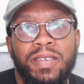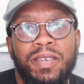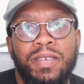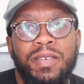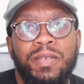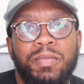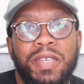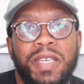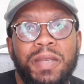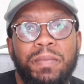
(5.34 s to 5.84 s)

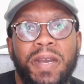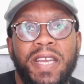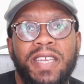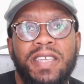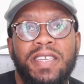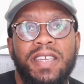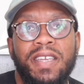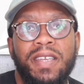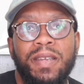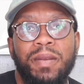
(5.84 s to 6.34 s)
It's me,
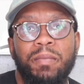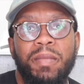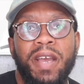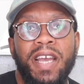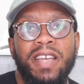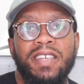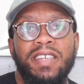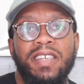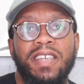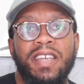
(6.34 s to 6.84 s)
Mikey,
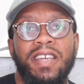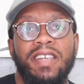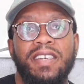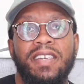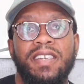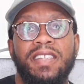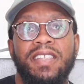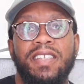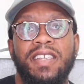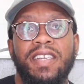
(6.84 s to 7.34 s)
back
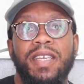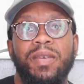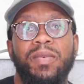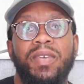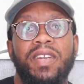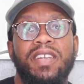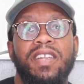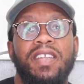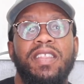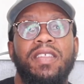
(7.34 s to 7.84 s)
again today
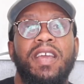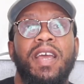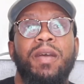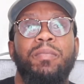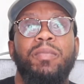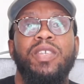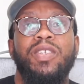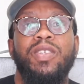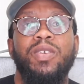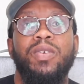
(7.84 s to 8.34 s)
with another
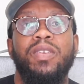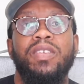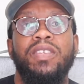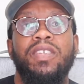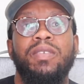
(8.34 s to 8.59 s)
episode of